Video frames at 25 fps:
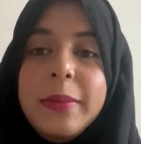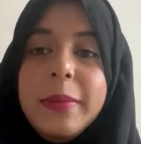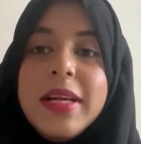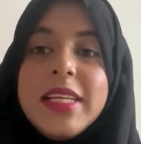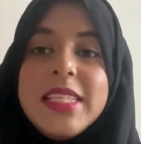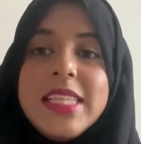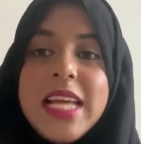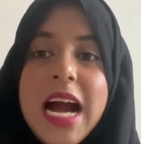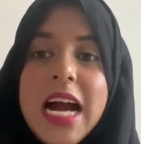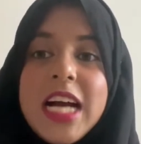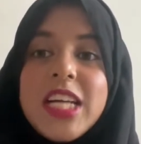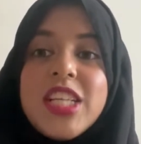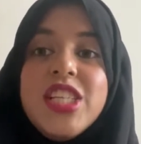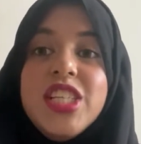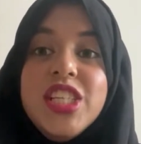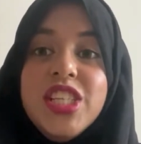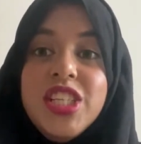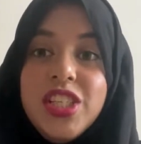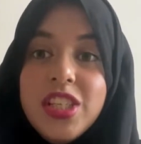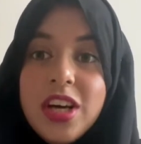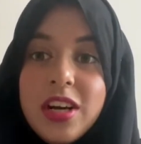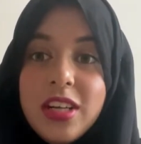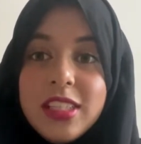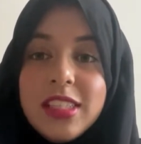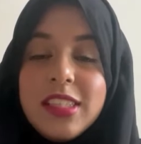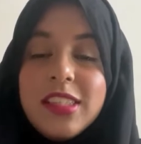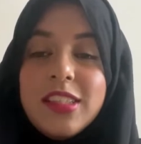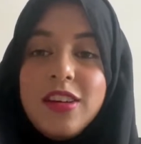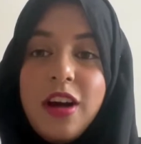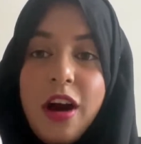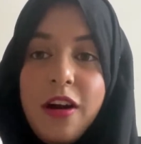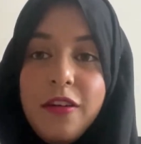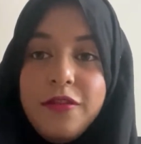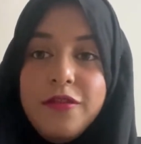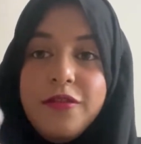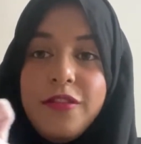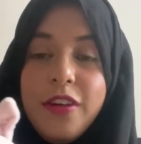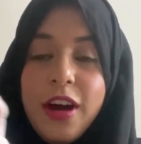because it actually does
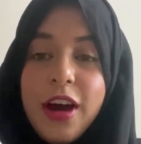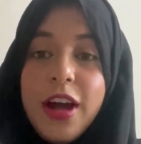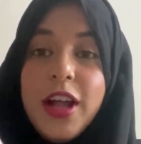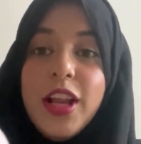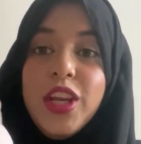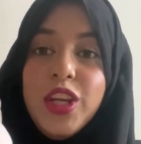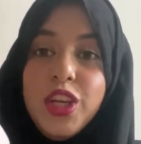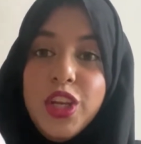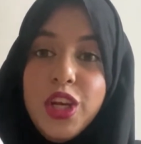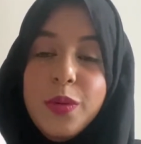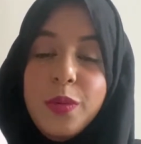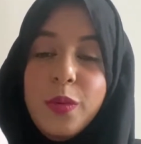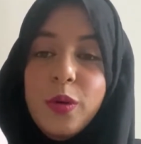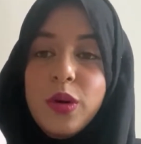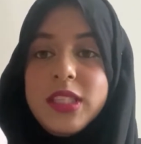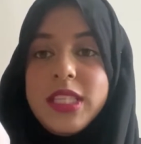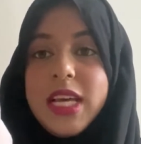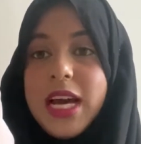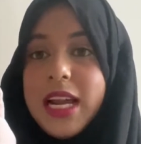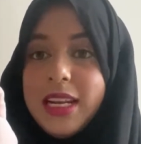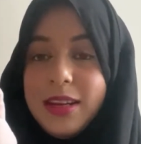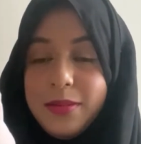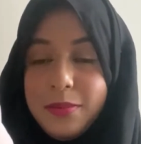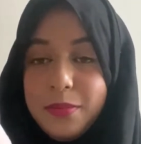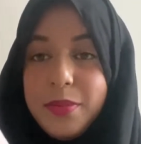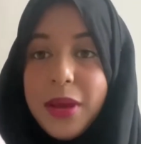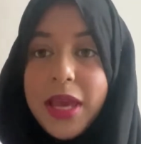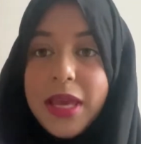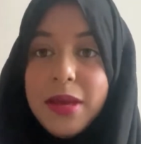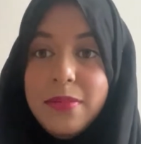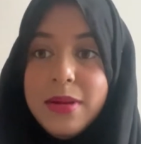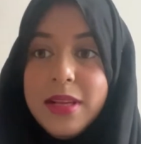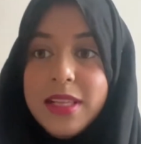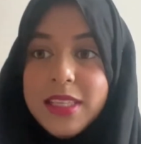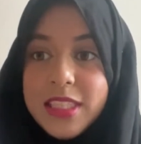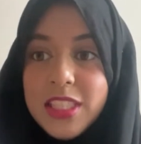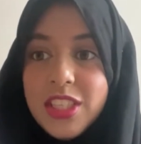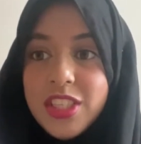comfort newborns and
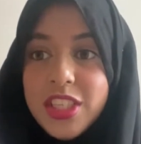babies in